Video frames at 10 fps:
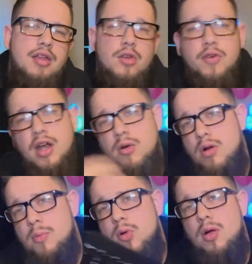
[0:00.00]
So if I don't
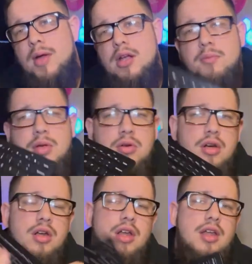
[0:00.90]
want to pull out my
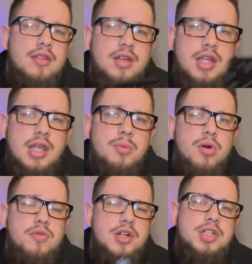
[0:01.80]
computer, the
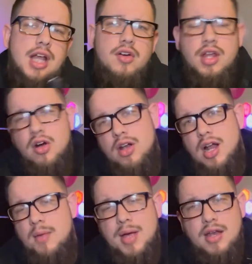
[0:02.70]
keyboard functionality on an
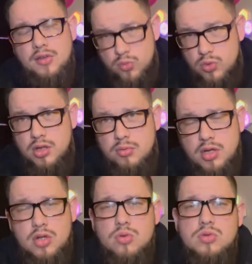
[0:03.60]
iPad is really,
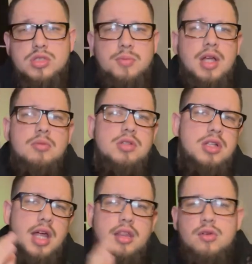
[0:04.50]
really cool to be able to
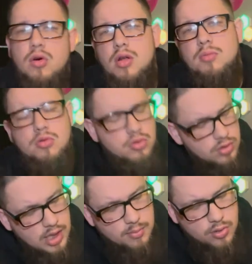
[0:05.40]
like throw on a
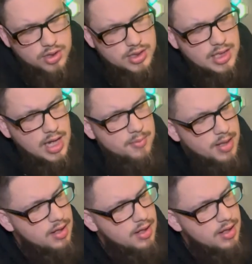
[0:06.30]
Bluetooth keyboard and just type.